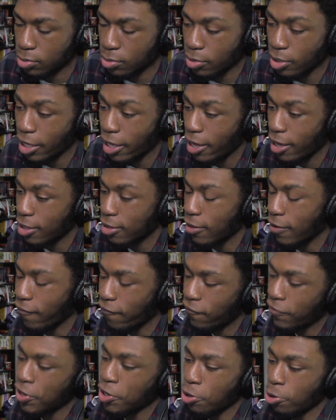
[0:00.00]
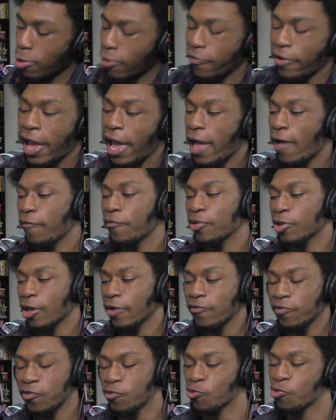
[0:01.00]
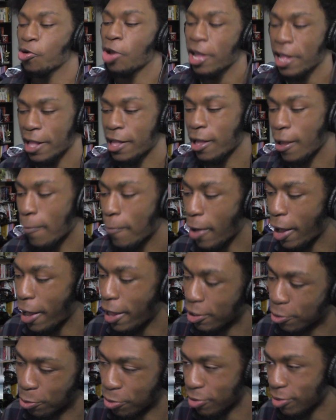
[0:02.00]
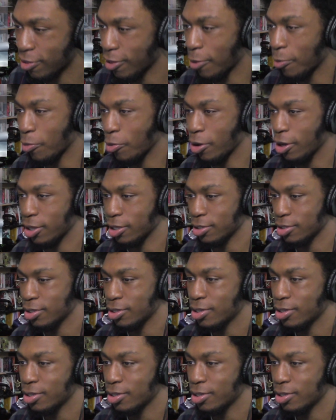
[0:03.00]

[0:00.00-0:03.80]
Dang, the fear of creating a bond with someone,